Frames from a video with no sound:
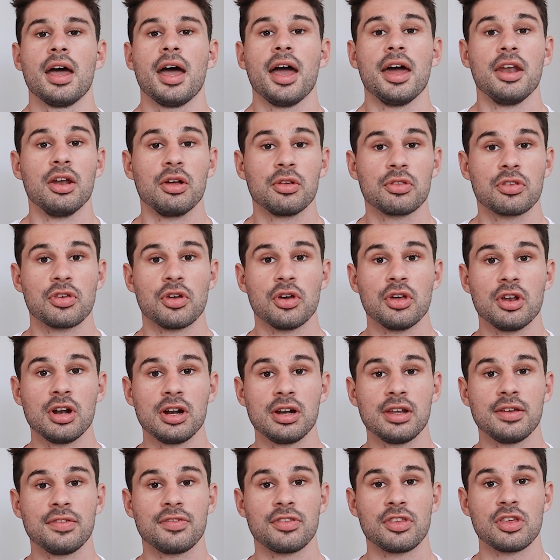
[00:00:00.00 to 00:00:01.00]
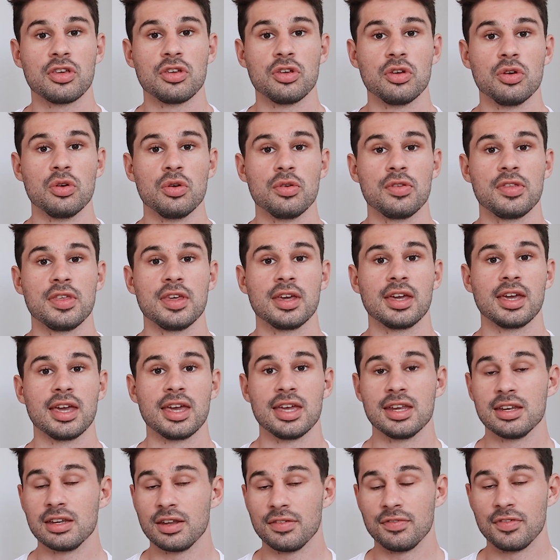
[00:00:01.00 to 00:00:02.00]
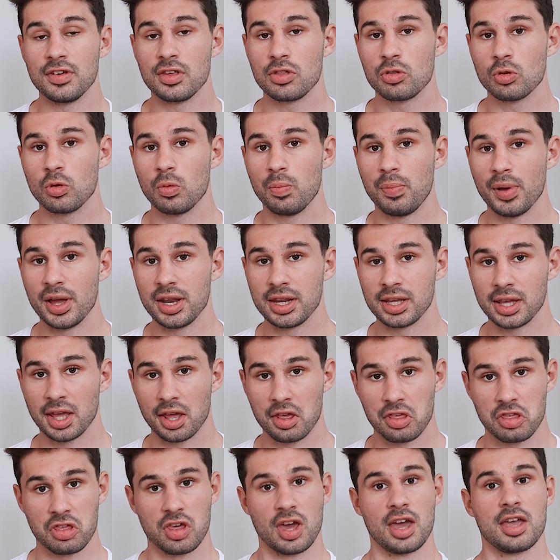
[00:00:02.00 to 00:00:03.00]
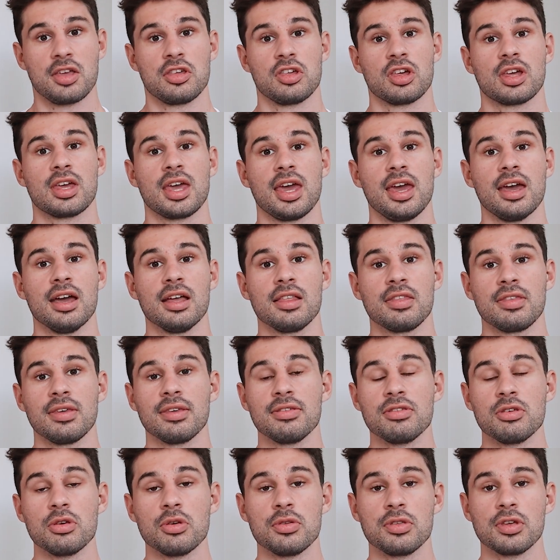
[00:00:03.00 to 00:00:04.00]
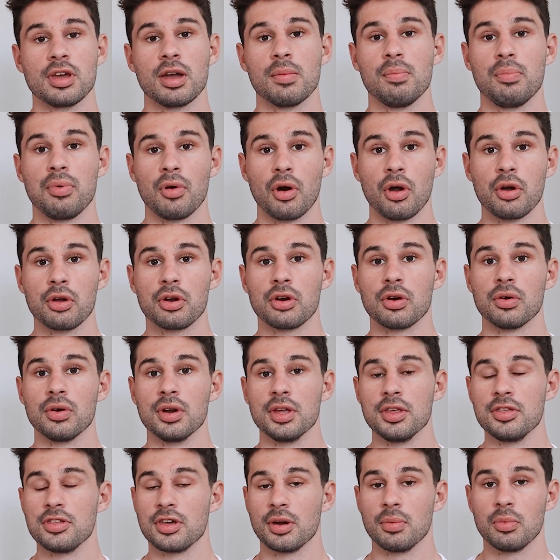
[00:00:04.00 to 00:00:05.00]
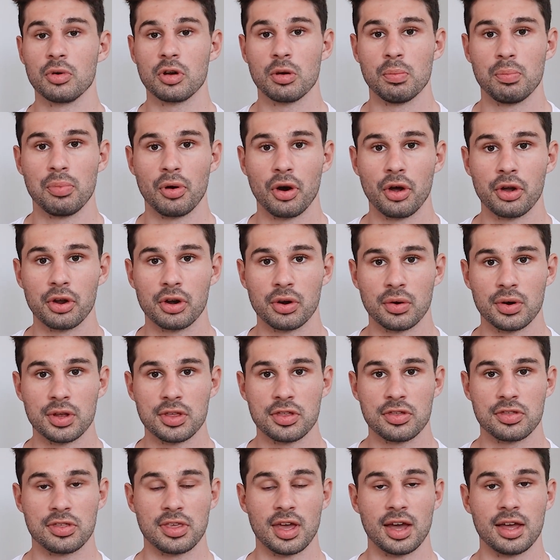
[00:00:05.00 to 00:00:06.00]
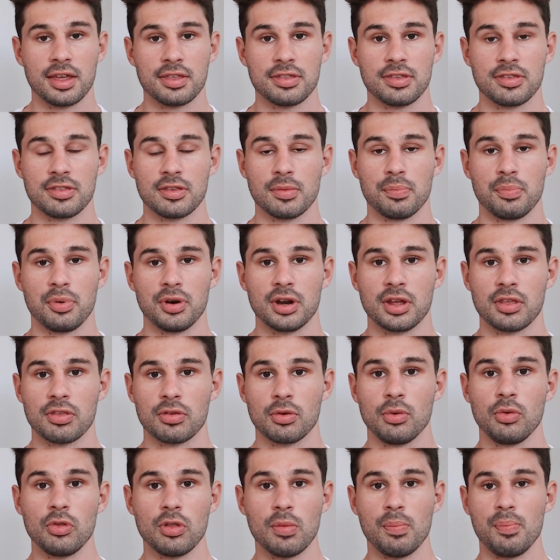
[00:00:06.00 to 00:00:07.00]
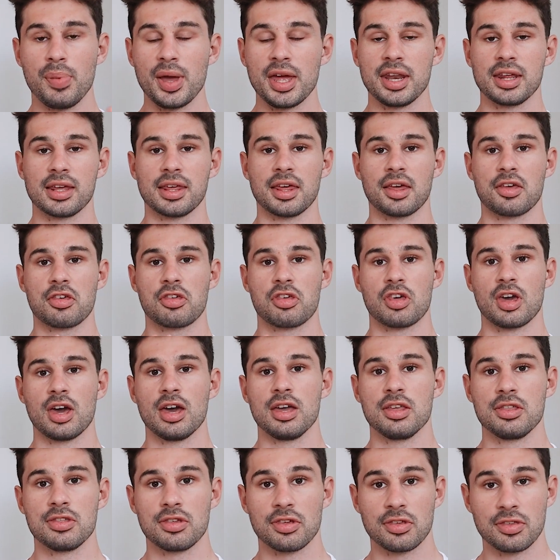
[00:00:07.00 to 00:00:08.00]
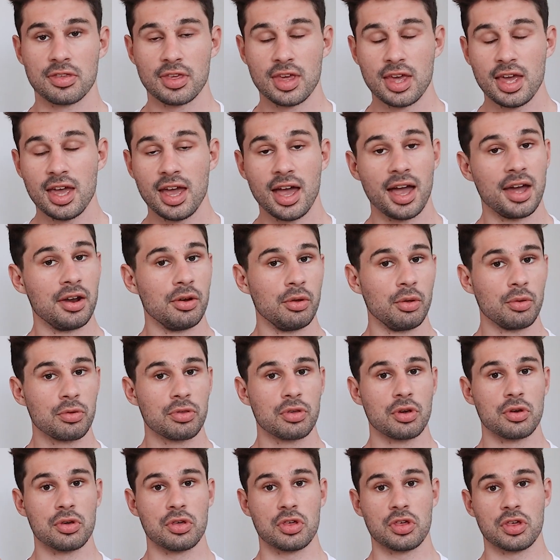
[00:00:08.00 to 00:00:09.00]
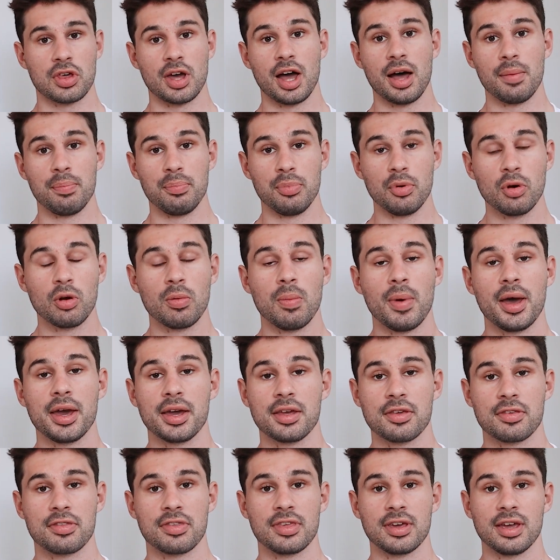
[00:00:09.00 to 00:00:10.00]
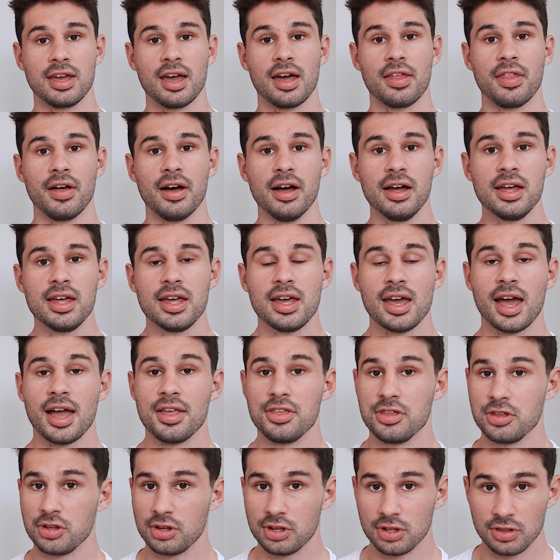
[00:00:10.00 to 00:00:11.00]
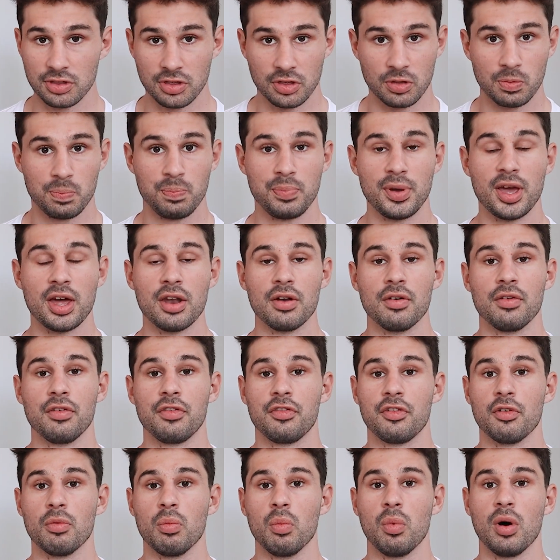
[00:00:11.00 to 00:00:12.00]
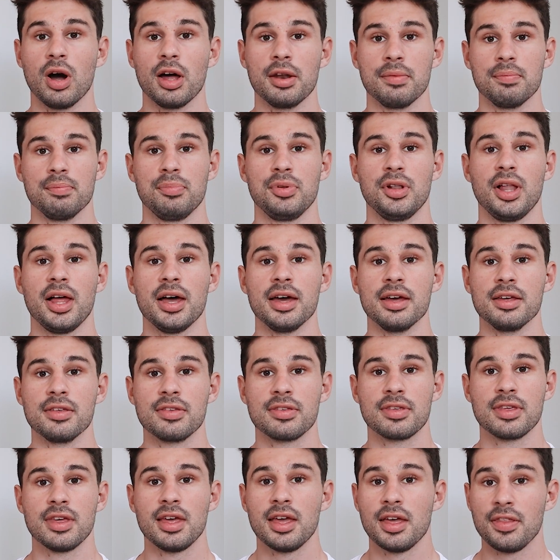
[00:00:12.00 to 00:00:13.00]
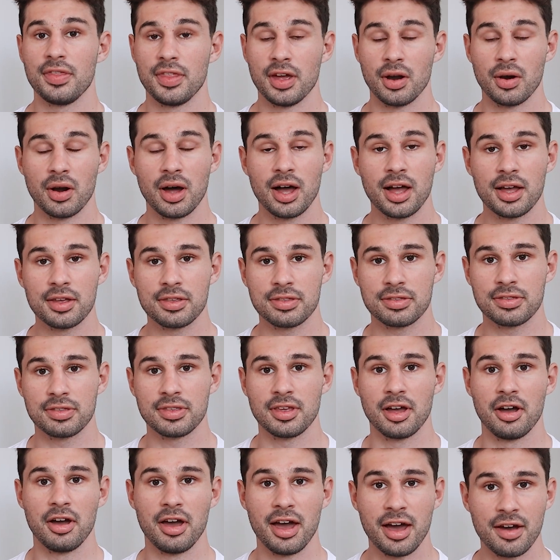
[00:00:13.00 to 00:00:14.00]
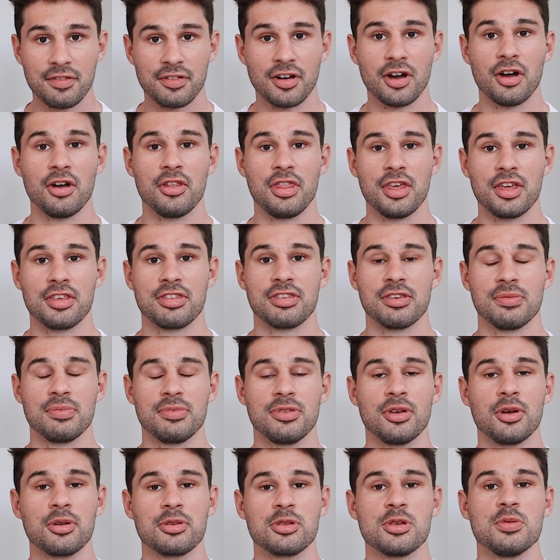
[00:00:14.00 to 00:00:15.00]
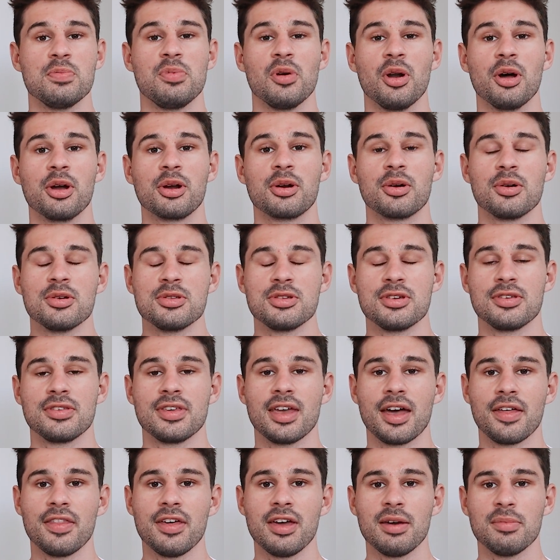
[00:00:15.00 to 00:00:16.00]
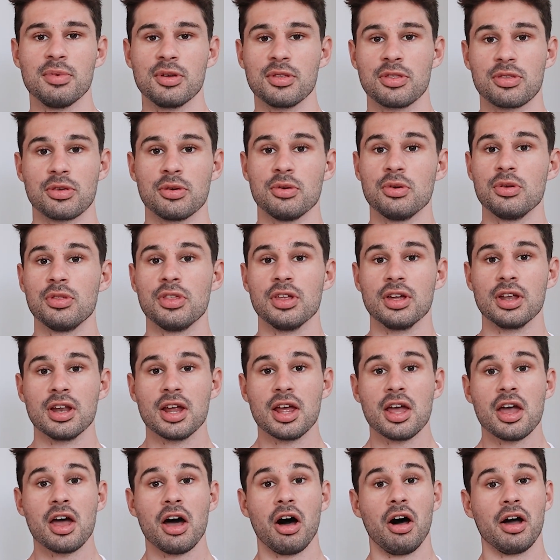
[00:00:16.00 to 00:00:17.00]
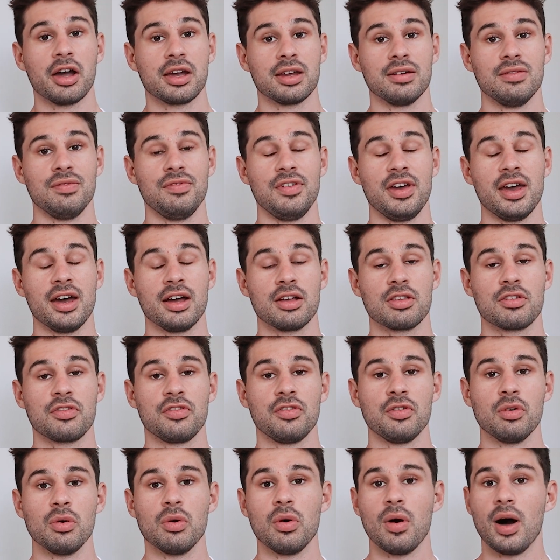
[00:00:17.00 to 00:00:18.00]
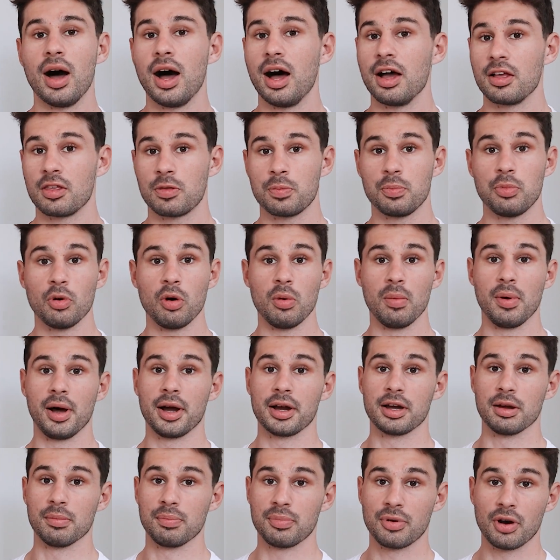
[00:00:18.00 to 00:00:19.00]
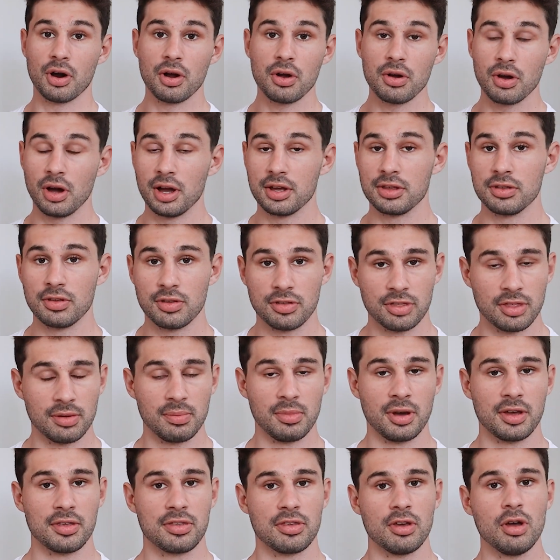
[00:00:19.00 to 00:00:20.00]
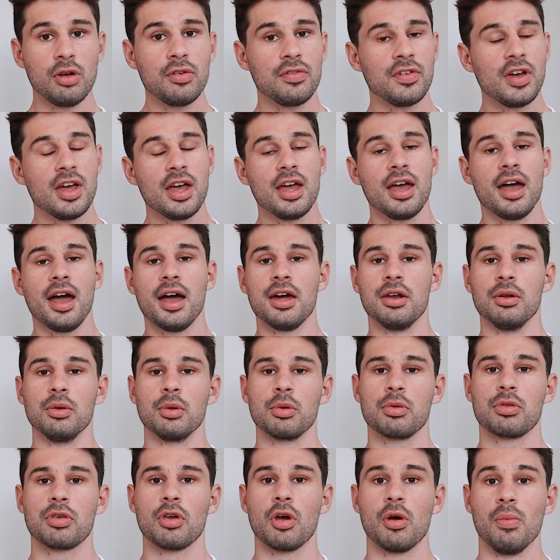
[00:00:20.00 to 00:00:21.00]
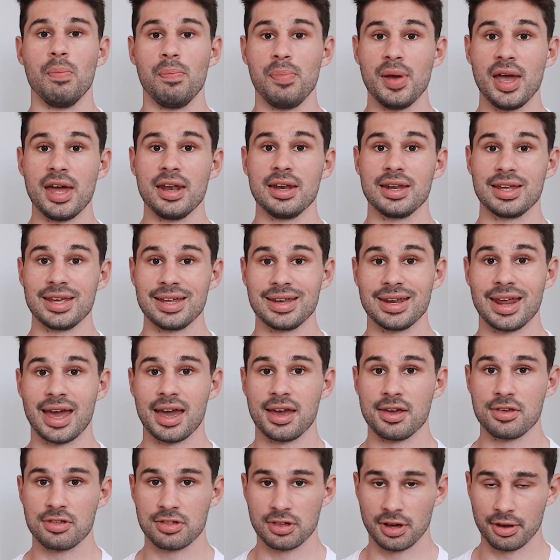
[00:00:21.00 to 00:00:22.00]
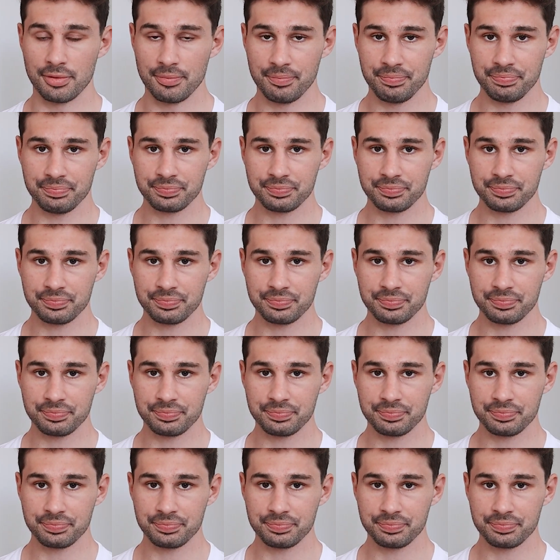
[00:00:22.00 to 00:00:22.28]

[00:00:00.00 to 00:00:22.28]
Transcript: An alternative to using individual betting exchange accounts is using a brokerage. And what a brokerage does is it brings all the betting exchanges and also sharp bookmakers together, and you can just bet from one place. I have heard there's some dodgy brokerages out there, but 2 that I can vouch for are Sport Market Pro, I use them myself, and also Bet in Asia.